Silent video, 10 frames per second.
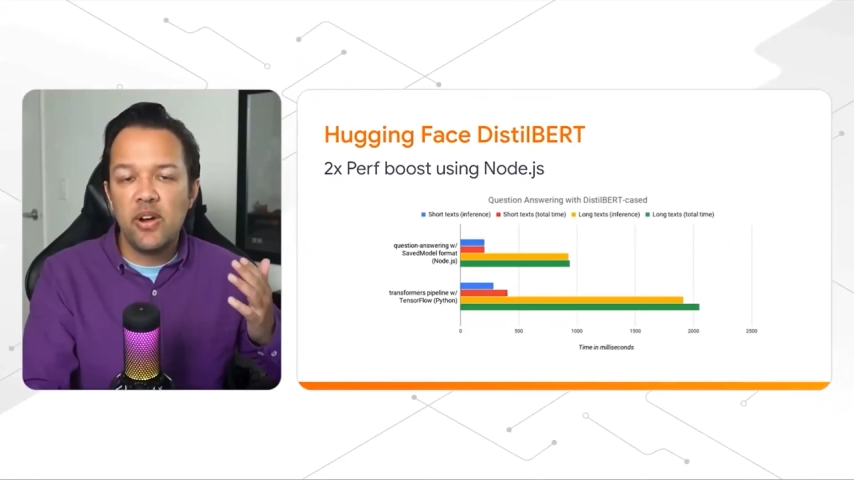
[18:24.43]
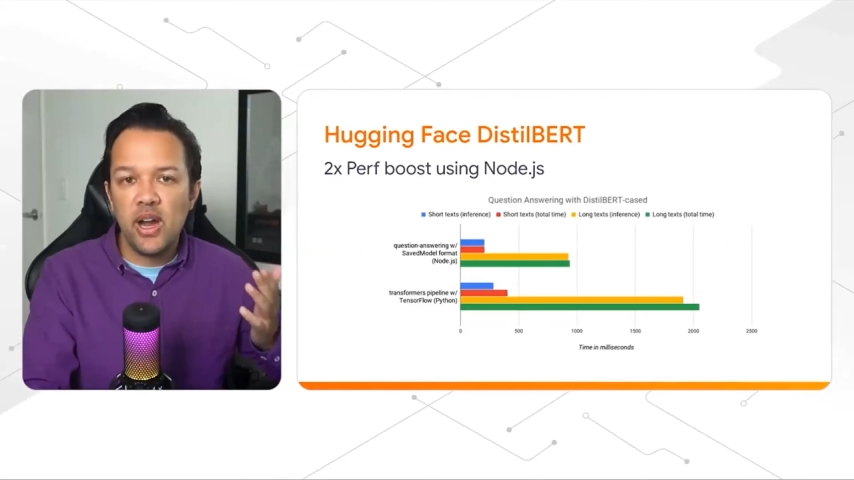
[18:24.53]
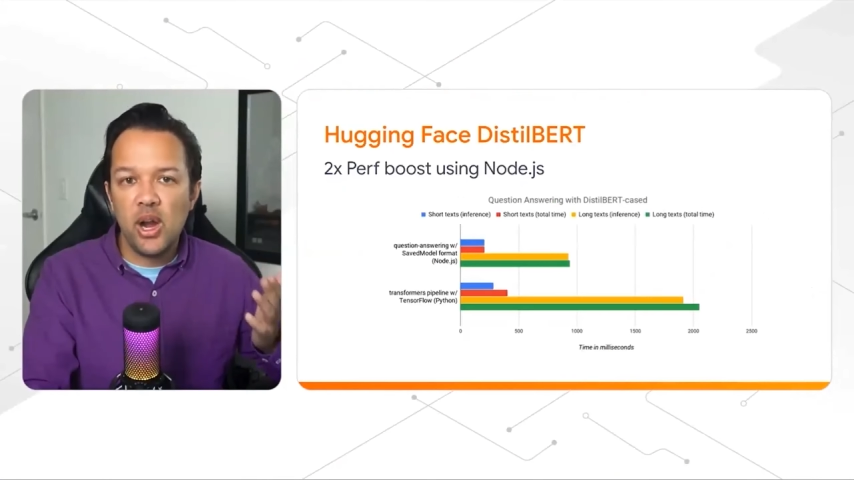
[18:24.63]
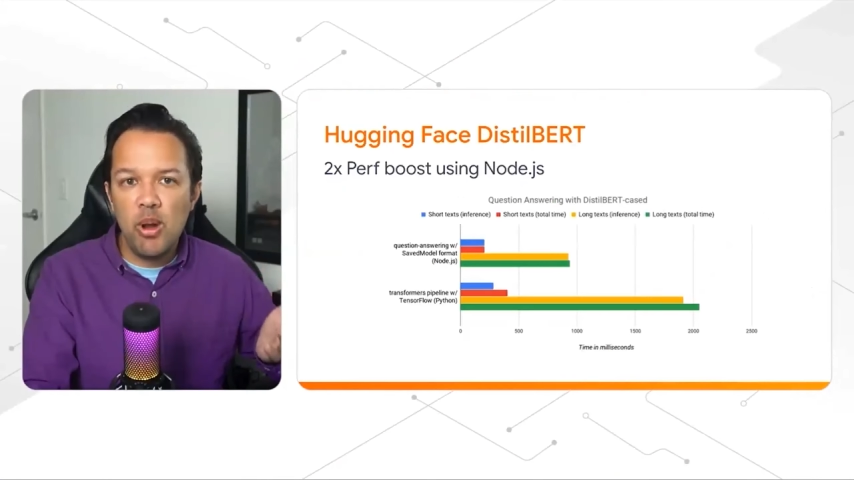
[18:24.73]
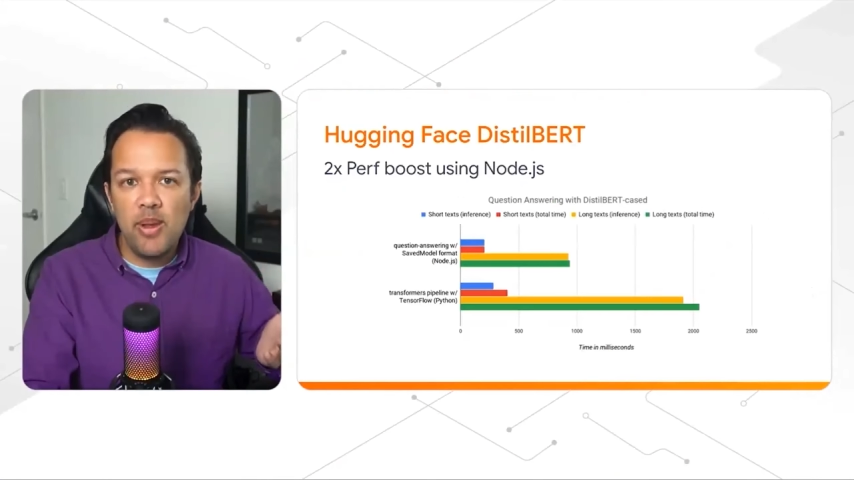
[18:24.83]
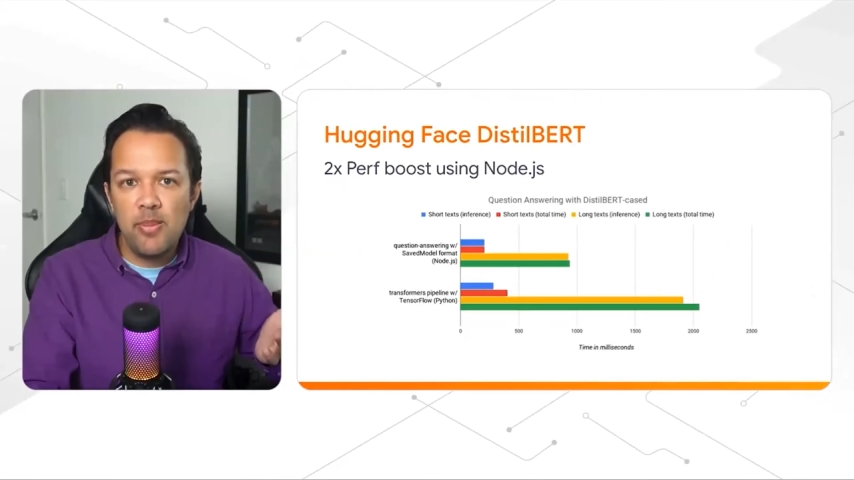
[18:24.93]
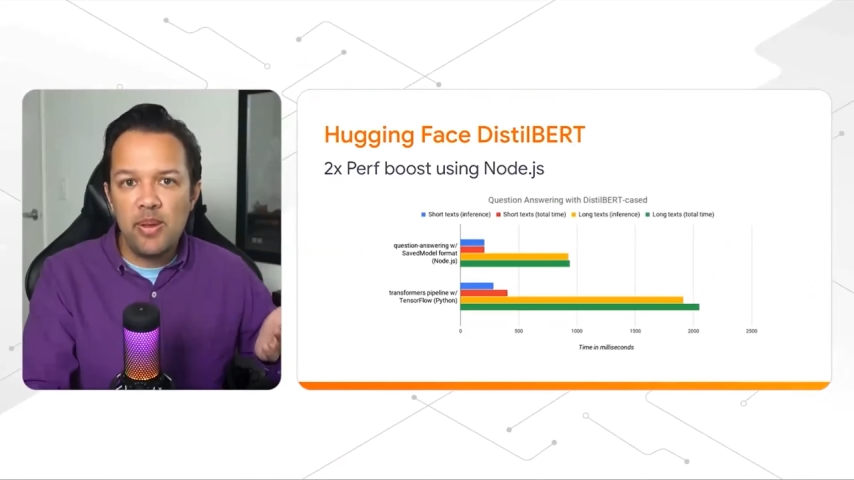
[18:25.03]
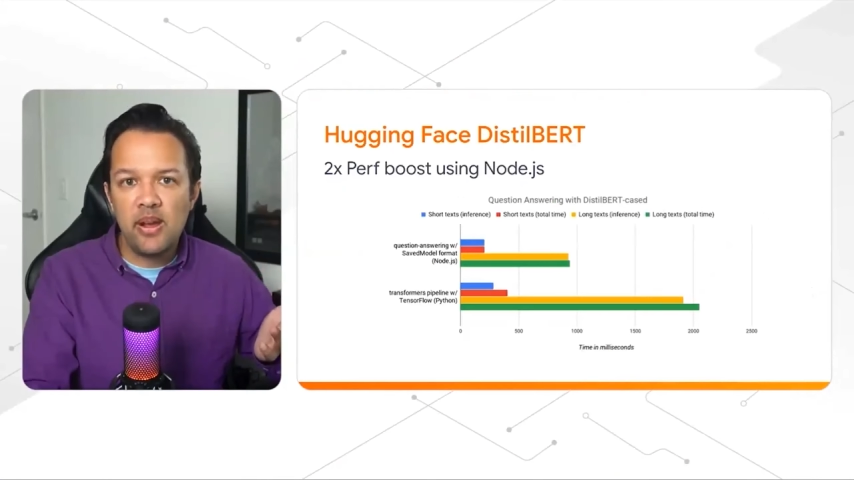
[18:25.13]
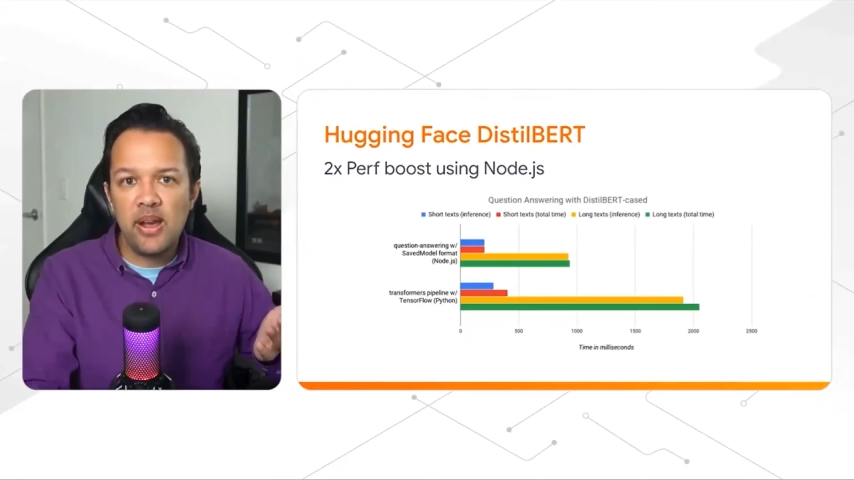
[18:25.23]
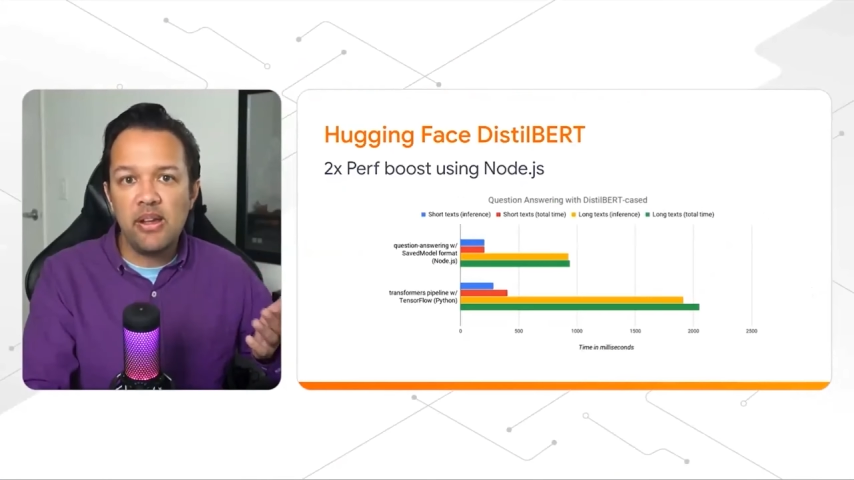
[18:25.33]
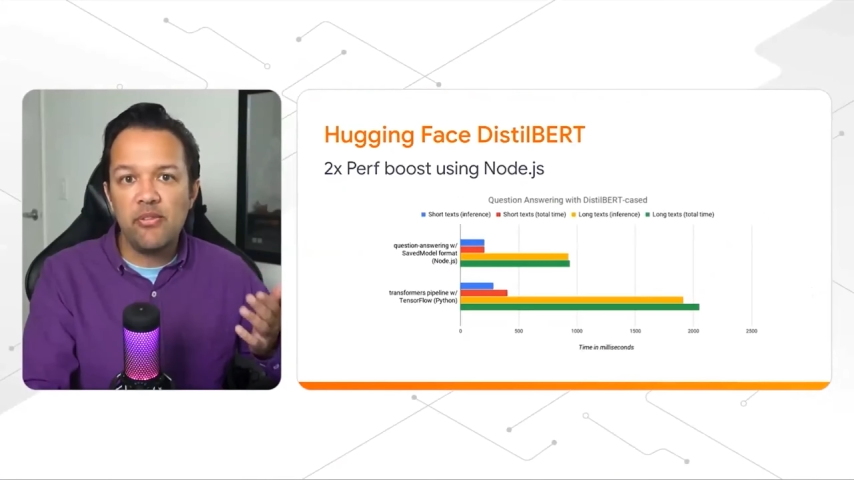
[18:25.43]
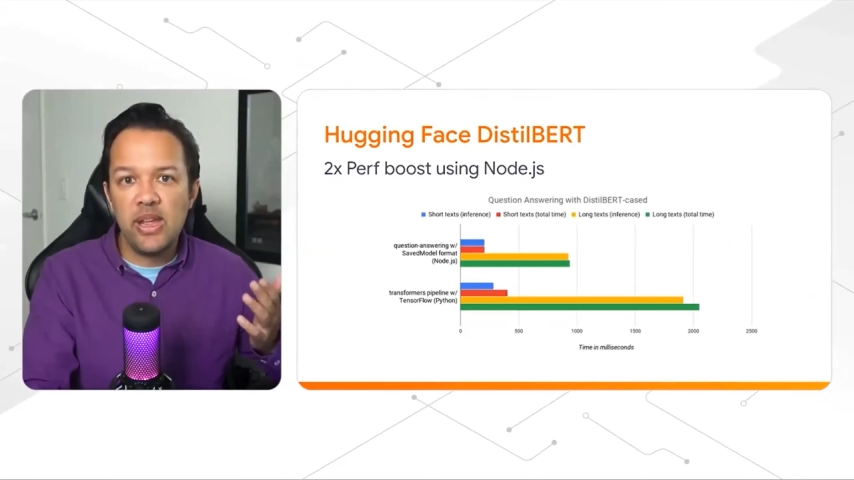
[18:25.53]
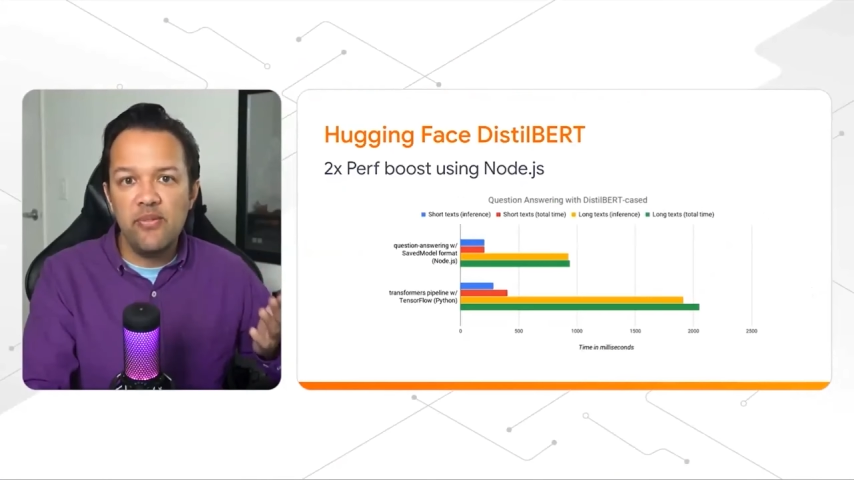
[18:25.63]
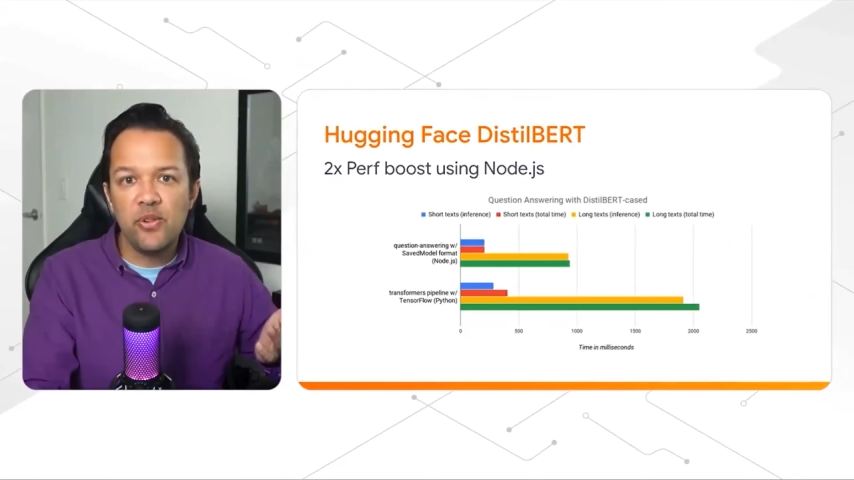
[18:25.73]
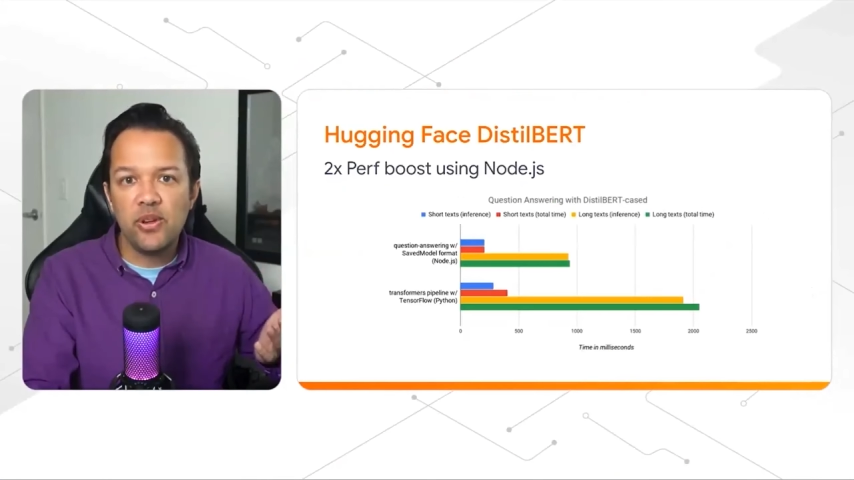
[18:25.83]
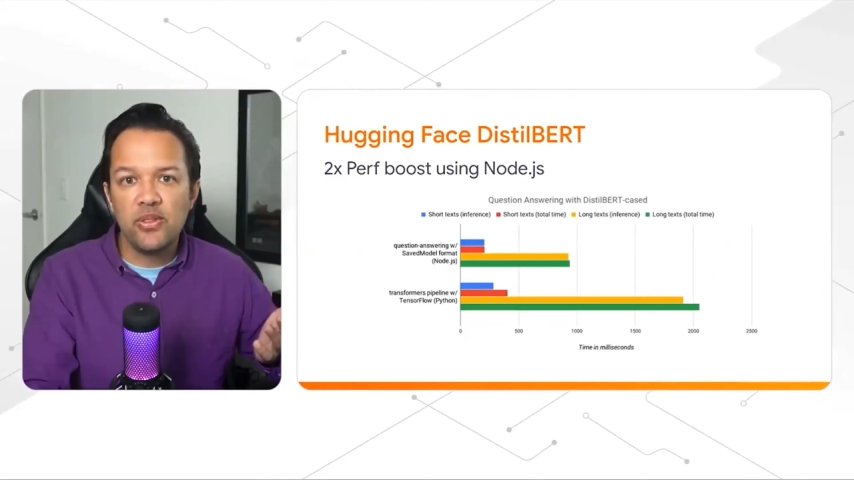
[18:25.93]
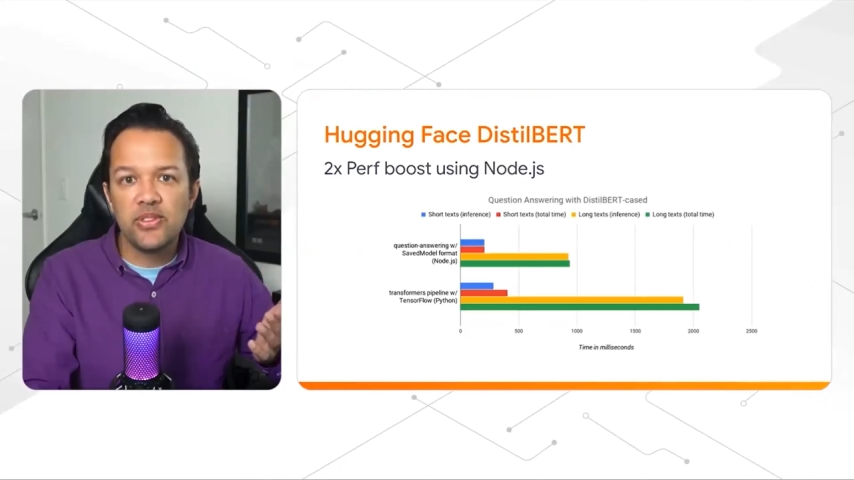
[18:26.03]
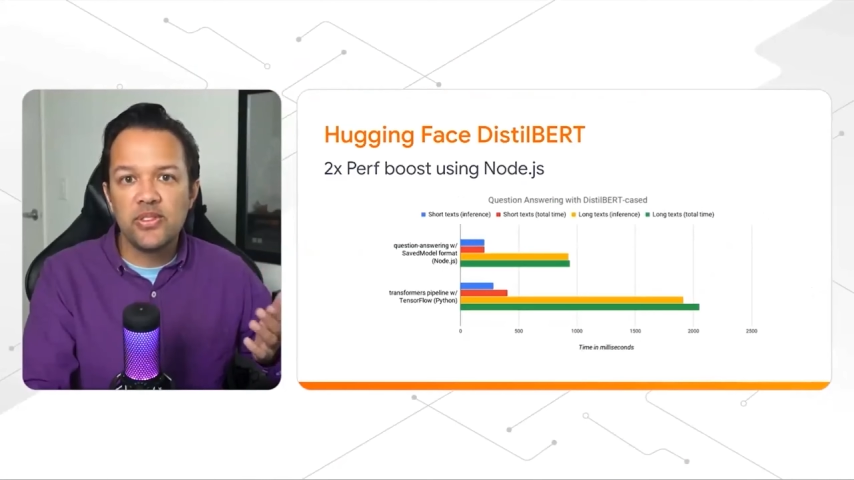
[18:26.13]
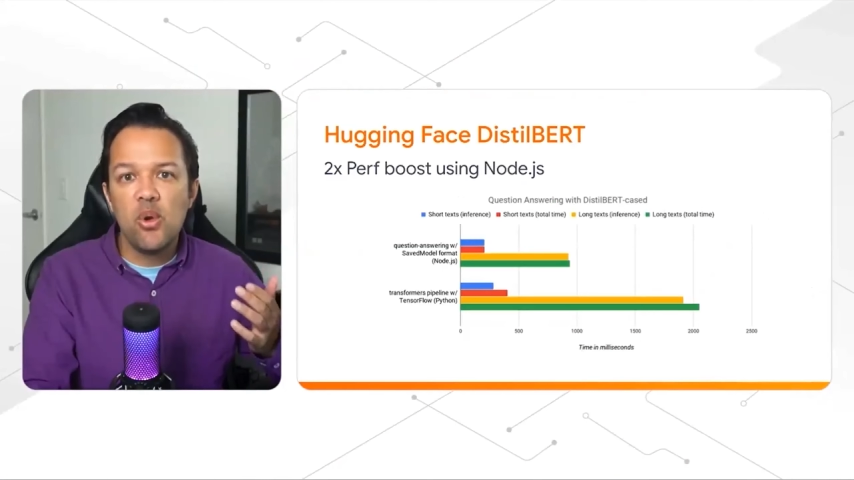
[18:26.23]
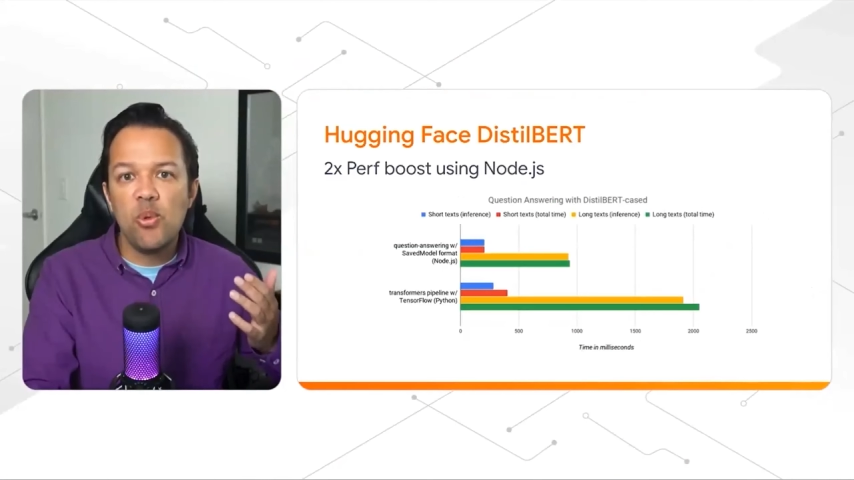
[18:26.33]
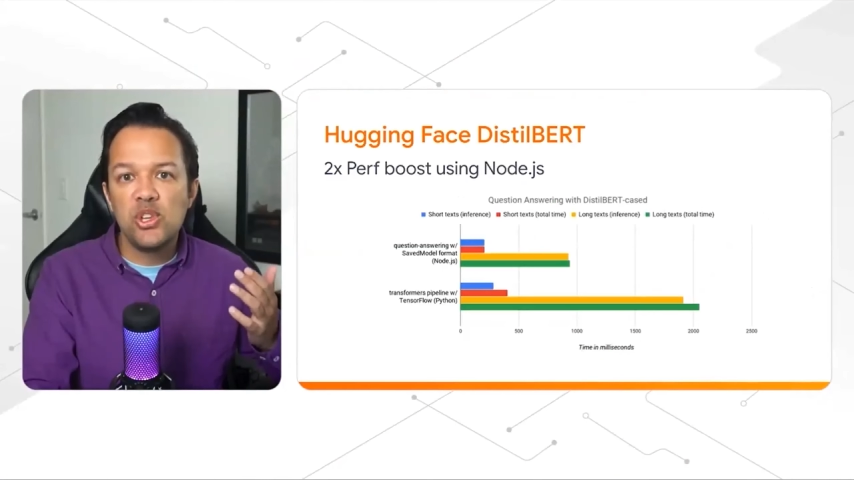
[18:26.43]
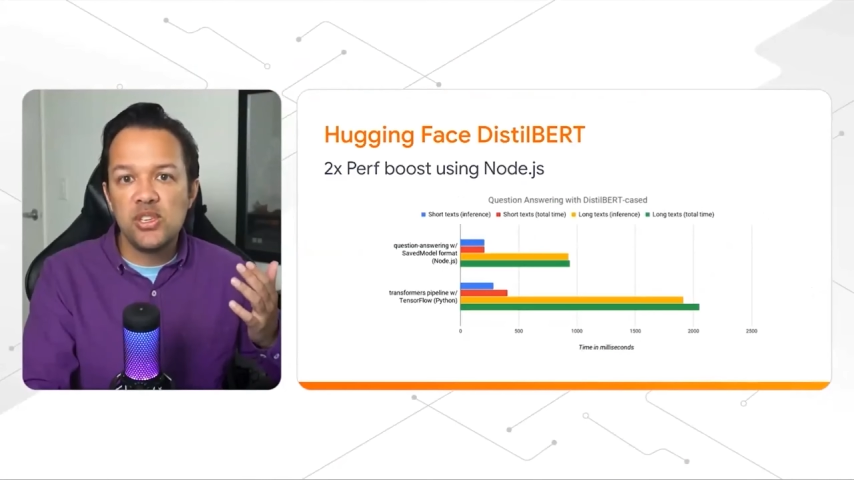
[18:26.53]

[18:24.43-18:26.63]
via a web API for Inference,